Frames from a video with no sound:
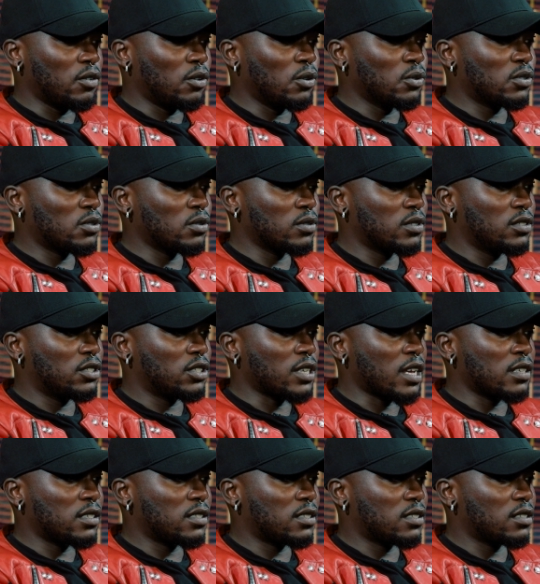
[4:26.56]
also
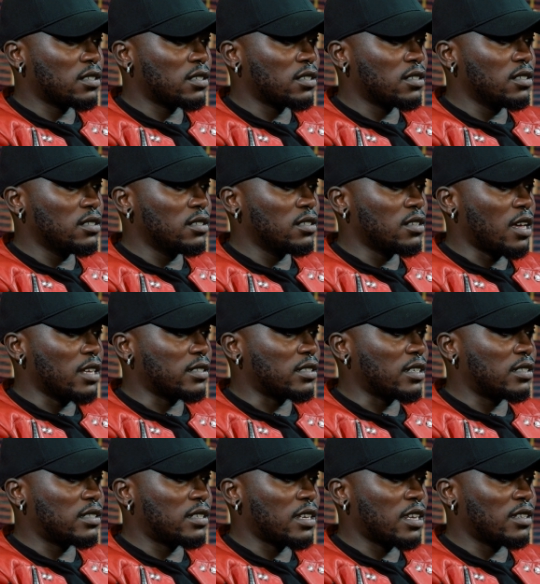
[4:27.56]
just, as
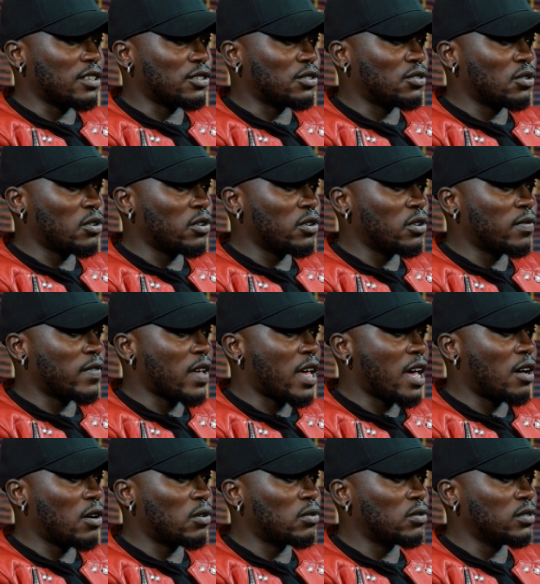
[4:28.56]
I said, the story of
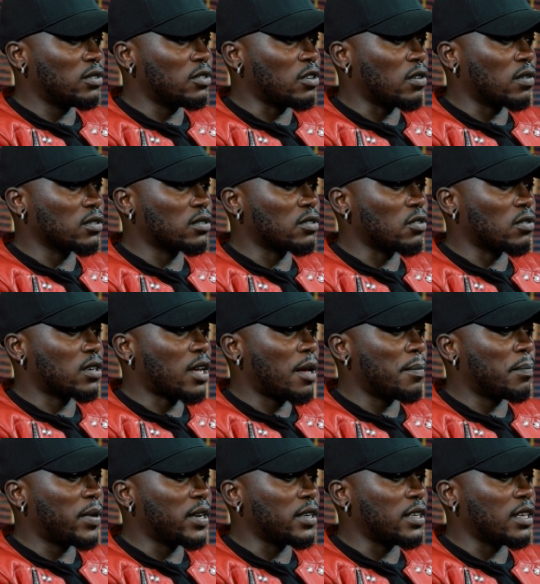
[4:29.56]
how your
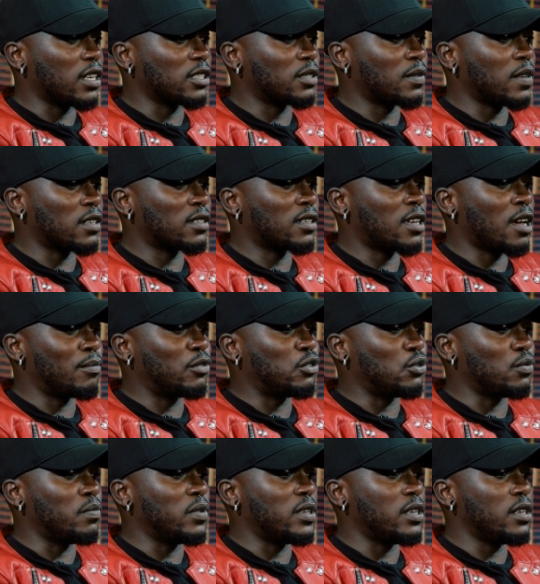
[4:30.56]
company has come
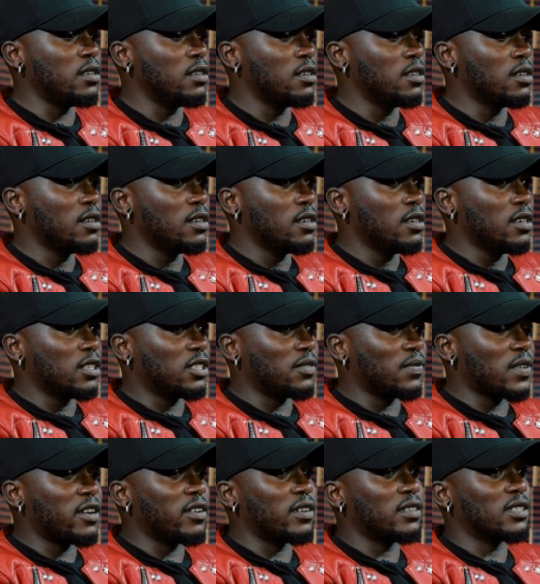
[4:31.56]
to be. It's
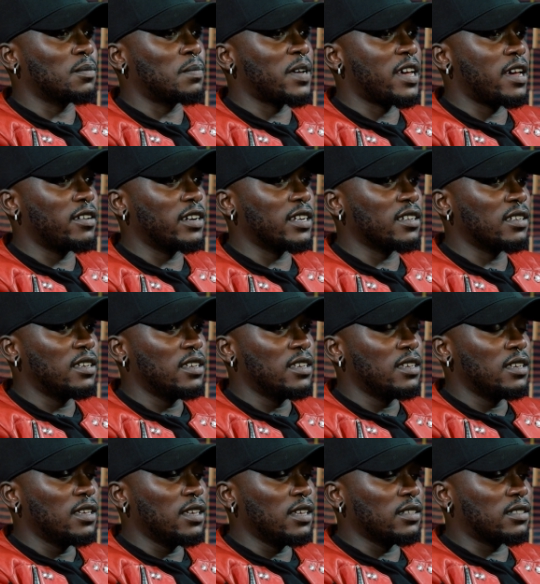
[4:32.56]
very inspiring.
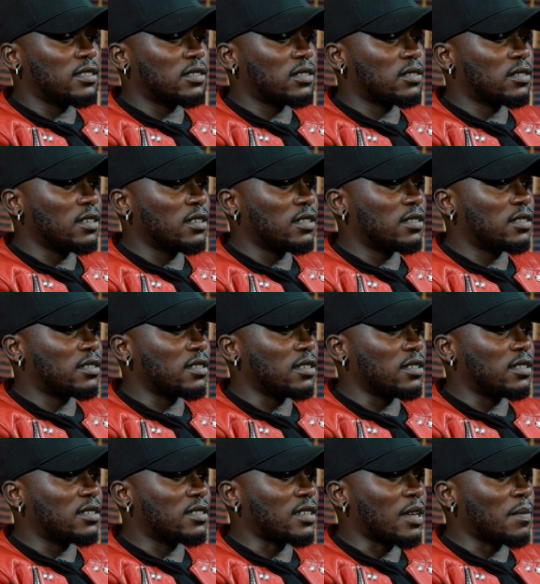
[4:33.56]
It's
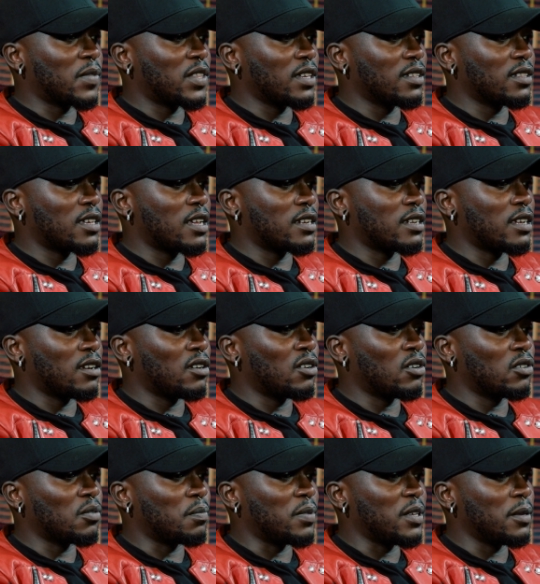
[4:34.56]
something that a
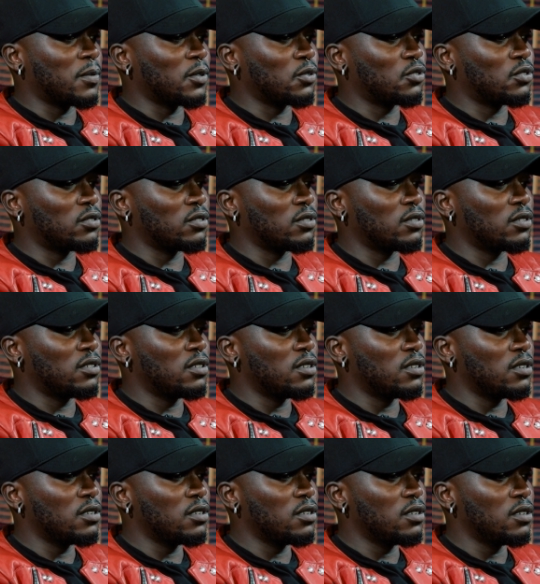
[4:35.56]
lot of people should
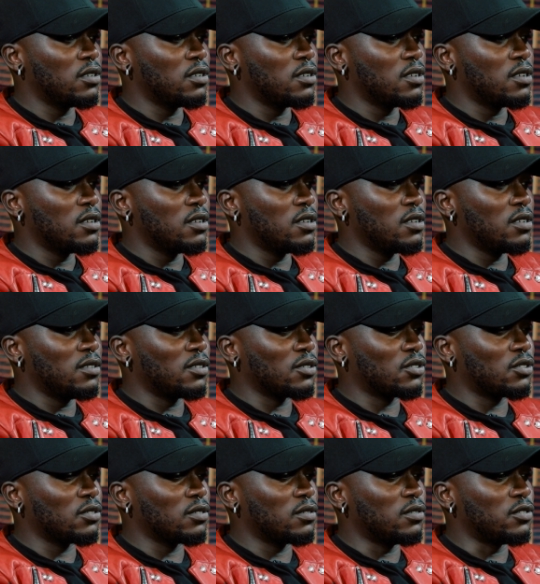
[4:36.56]

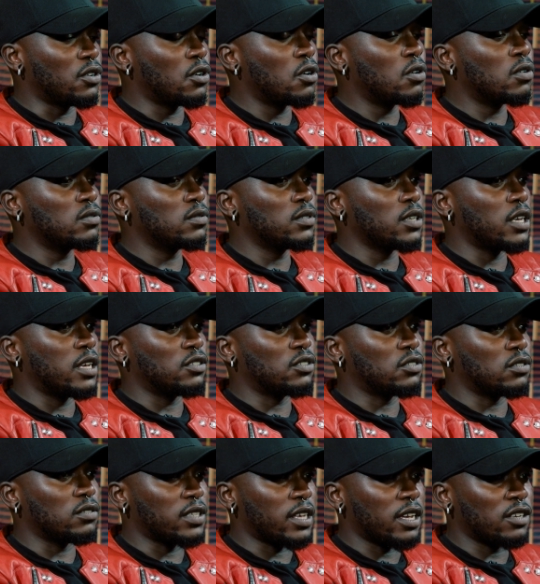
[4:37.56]
know and
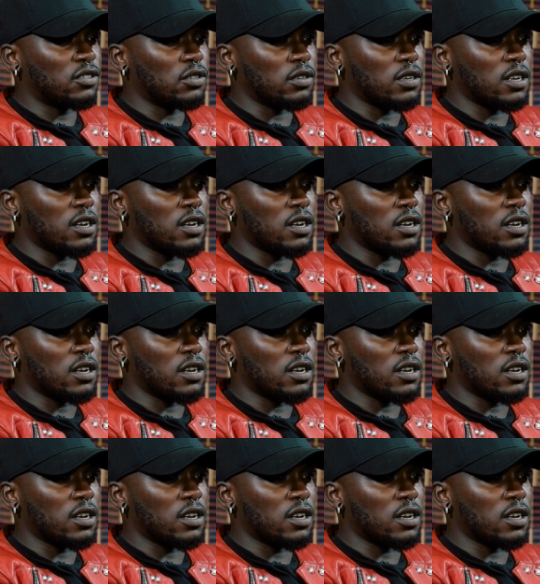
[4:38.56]
should get to